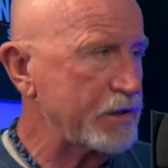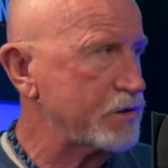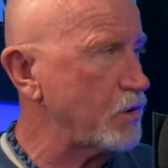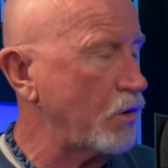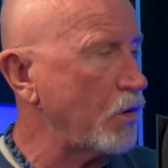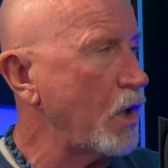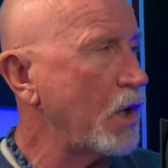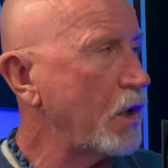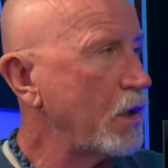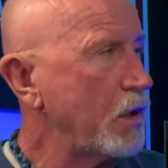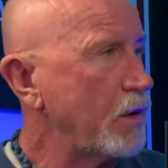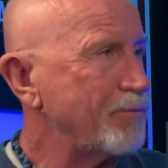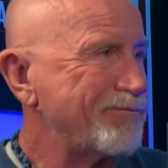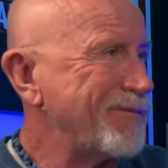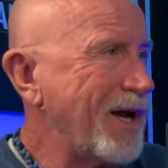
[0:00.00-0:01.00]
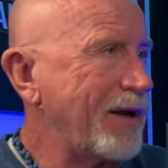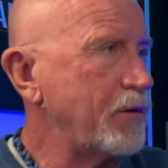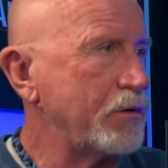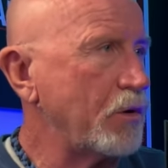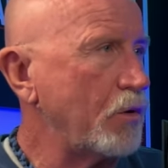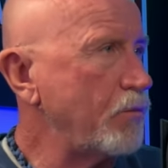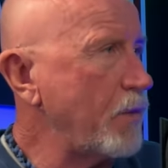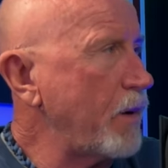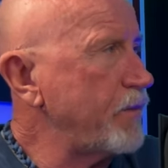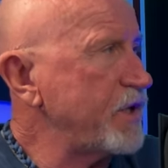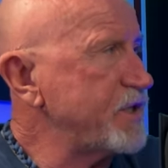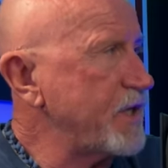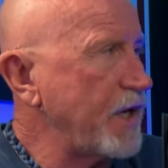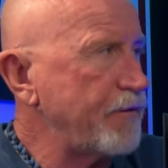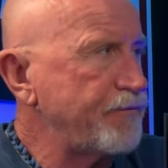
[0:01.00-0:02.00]
So I don't know, maybe
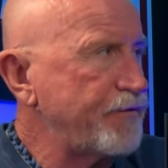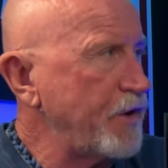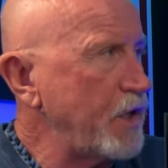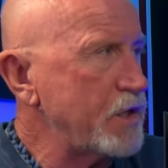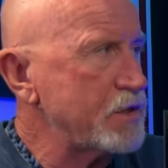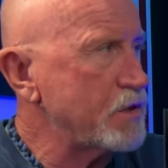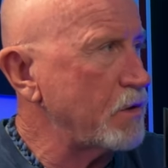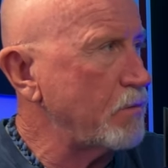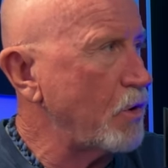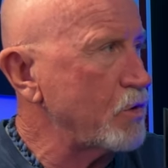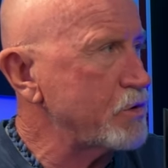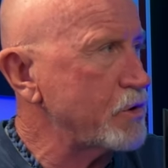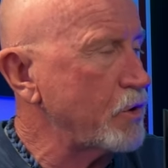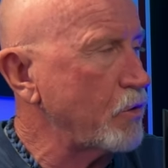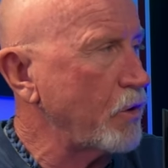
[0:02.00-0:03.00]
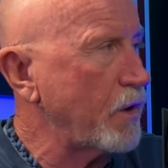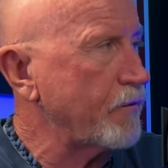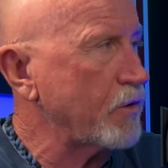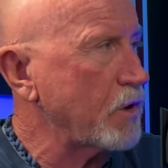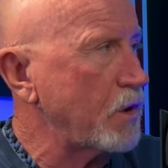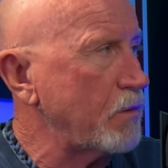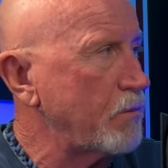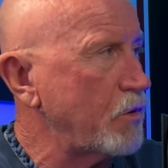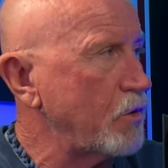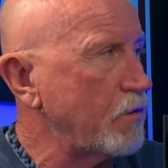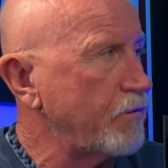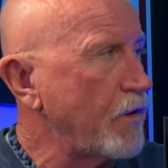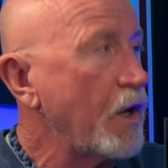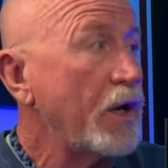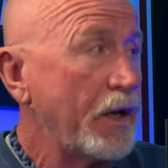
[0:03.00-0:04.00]
ten feet is the most you're ever going to move.